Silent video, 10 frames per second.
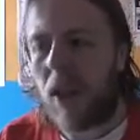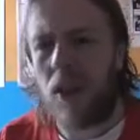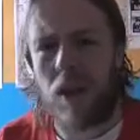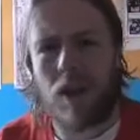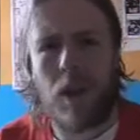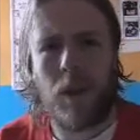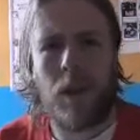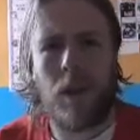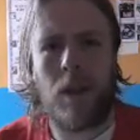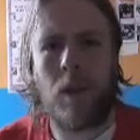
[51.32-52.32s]
just over
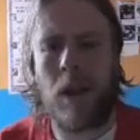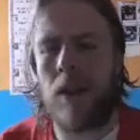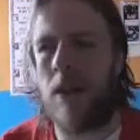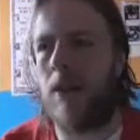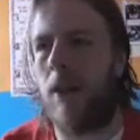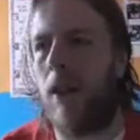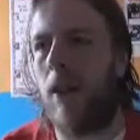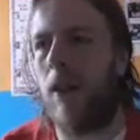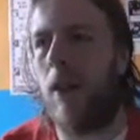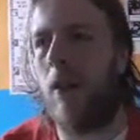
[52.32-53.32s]
90 minutes
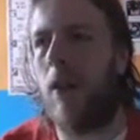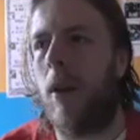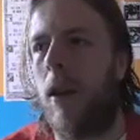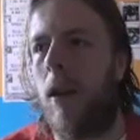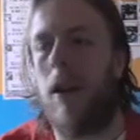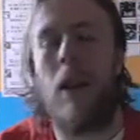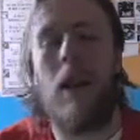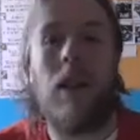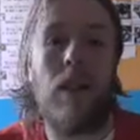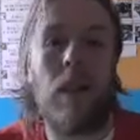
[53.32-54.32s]
screen time,
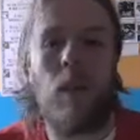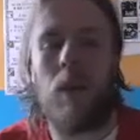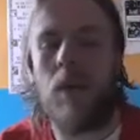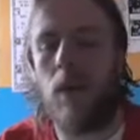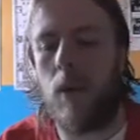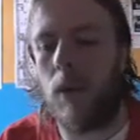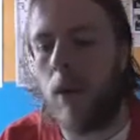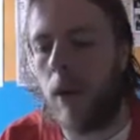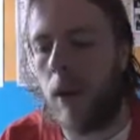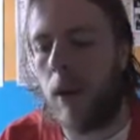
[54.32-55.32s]
at least that was
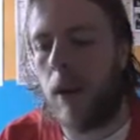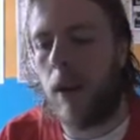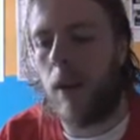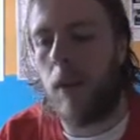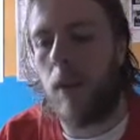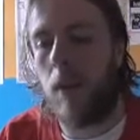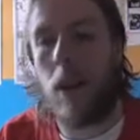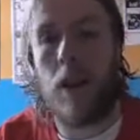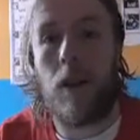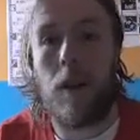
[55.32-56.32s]
before
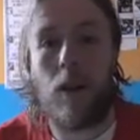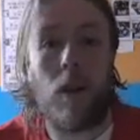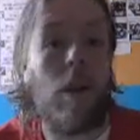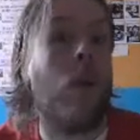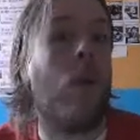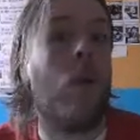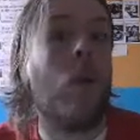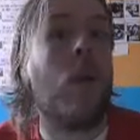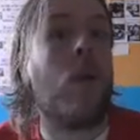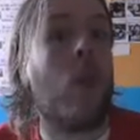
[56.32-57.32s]
Night of the Doctor, on
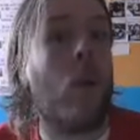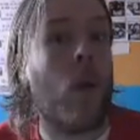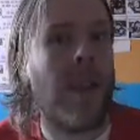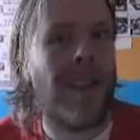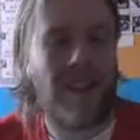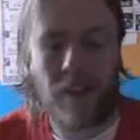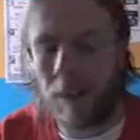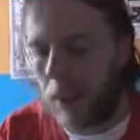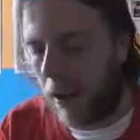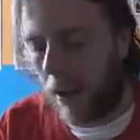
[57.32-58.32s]
which more later.